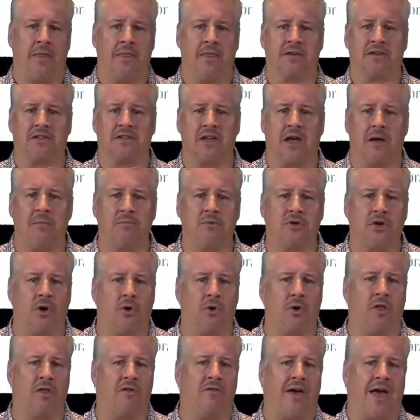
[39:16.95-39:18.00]
And the sum
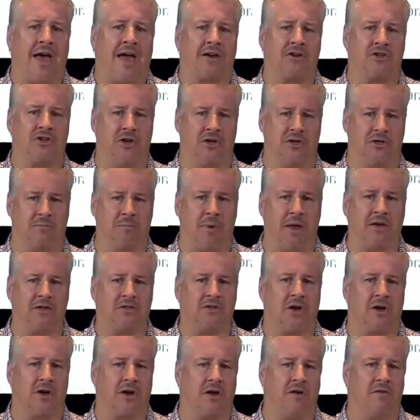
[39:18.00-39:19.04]
total of actions
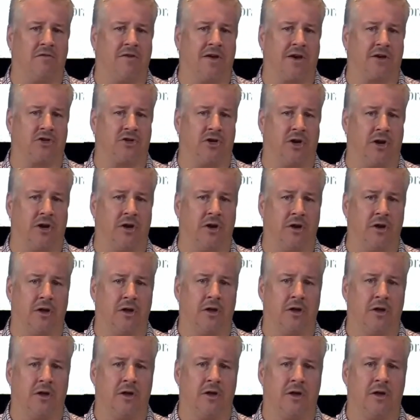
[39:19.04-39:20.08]
based on conviction
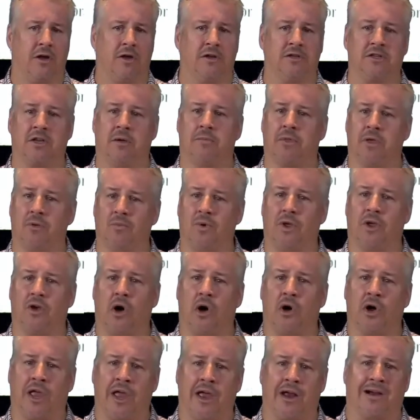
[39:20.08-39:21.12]
is something we
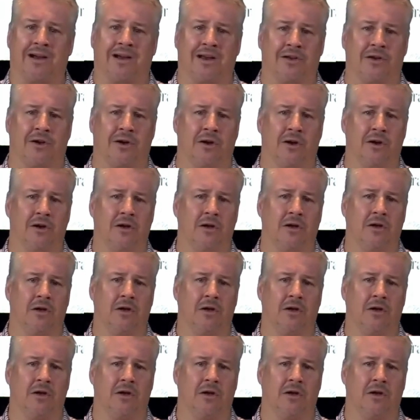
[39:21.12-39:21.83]
call character.